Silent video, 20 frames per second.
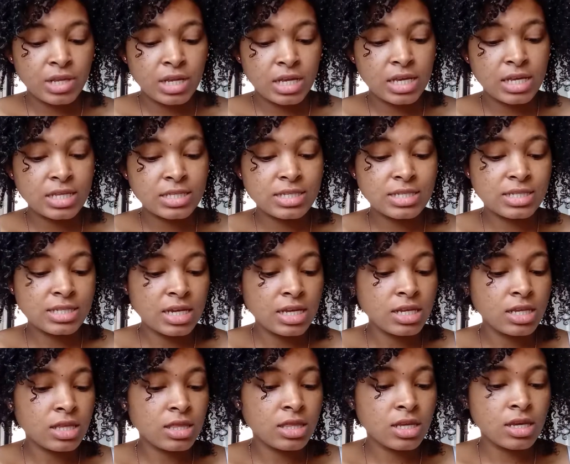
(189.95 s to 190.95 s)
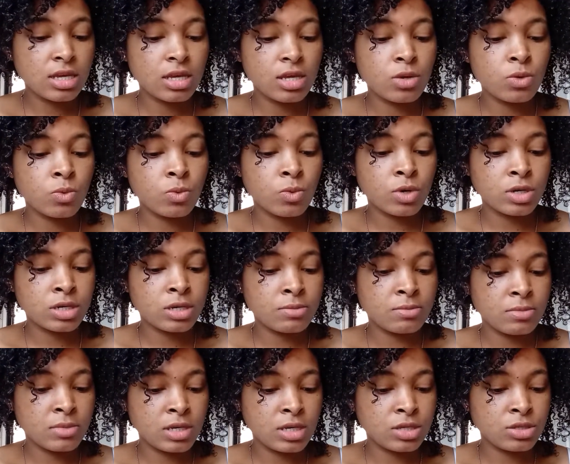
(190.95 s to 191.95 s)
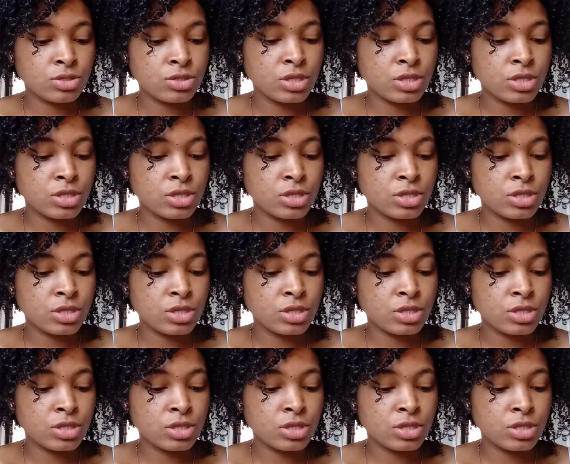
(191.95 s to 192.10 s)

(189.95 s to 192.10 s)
it stated that it wanted me